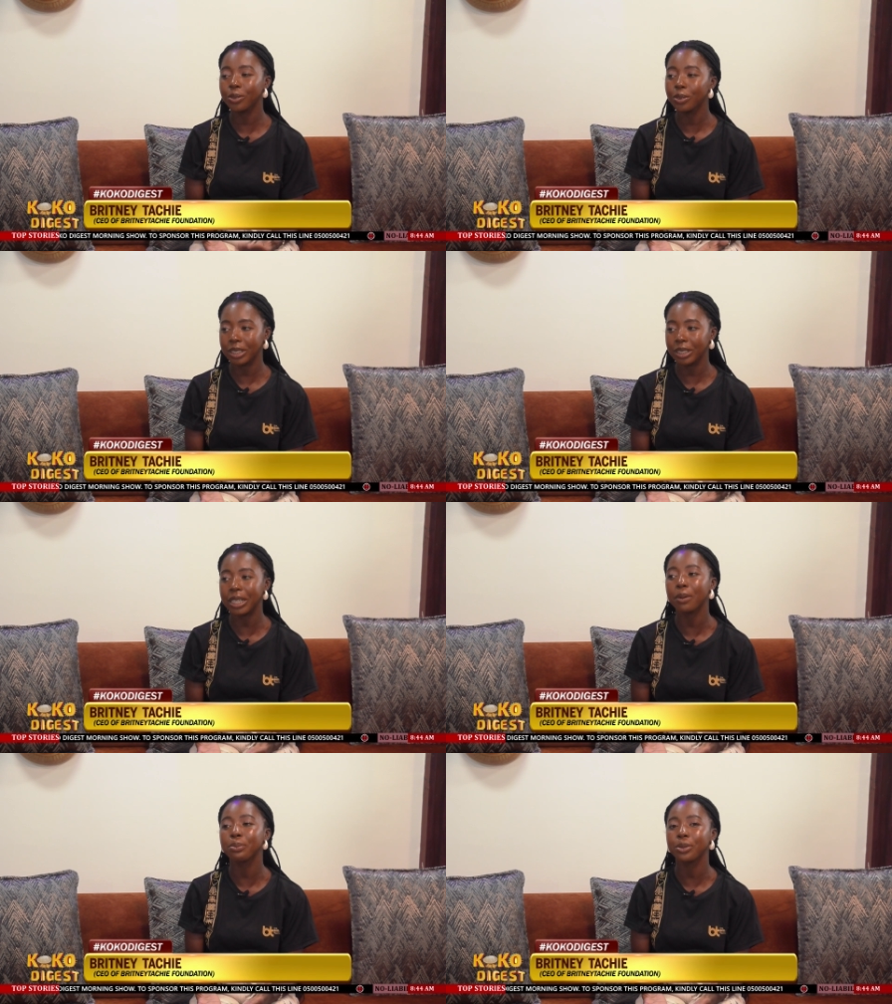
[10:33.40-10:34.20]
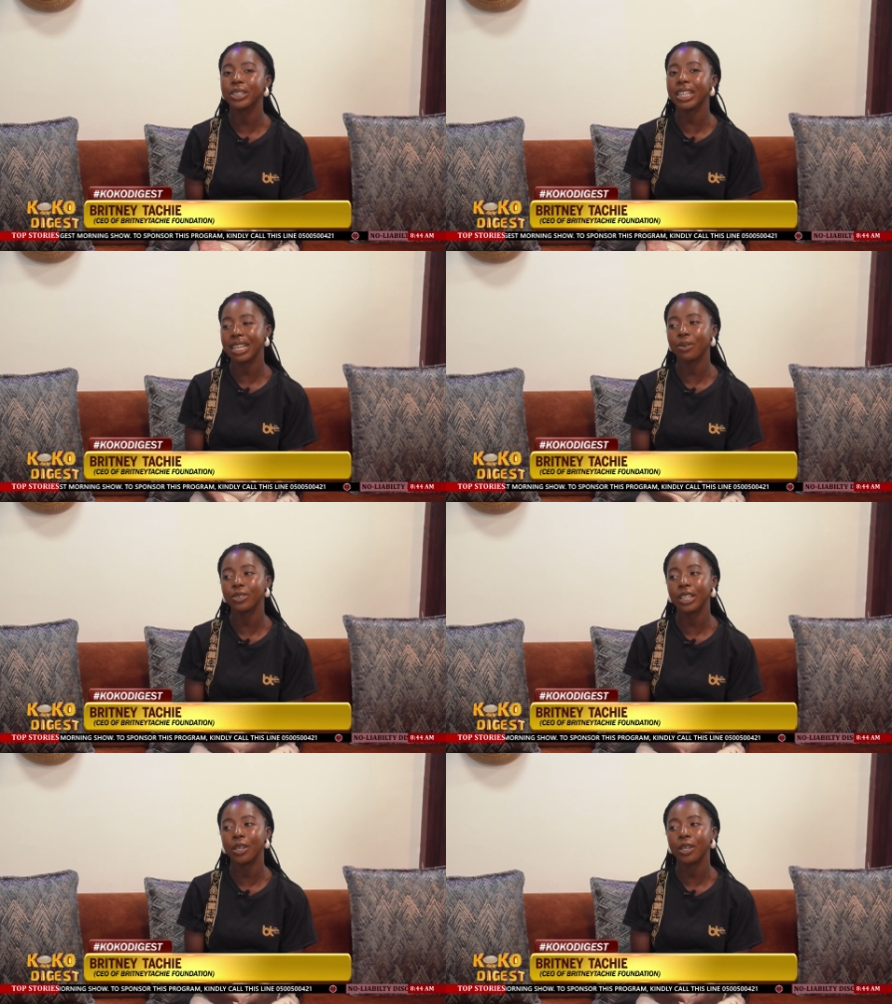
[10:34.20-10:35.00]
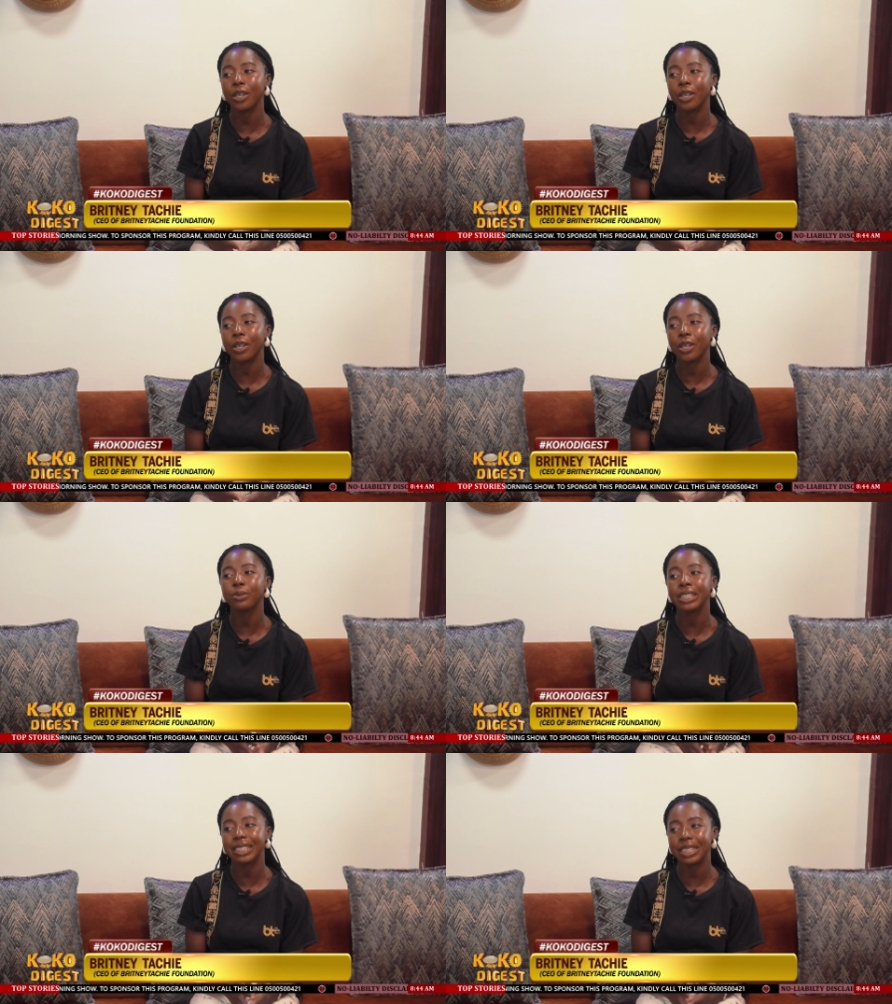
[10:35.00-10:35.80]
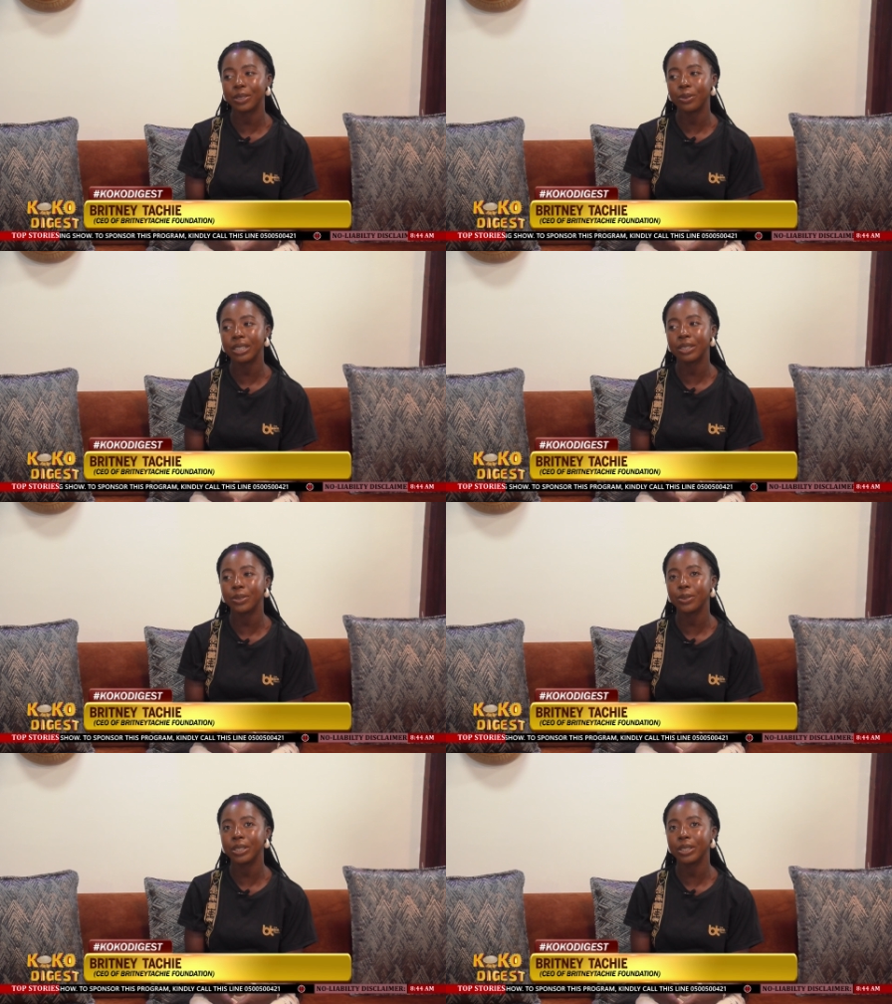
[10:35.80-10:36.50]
do some projects that would actually help these little ones.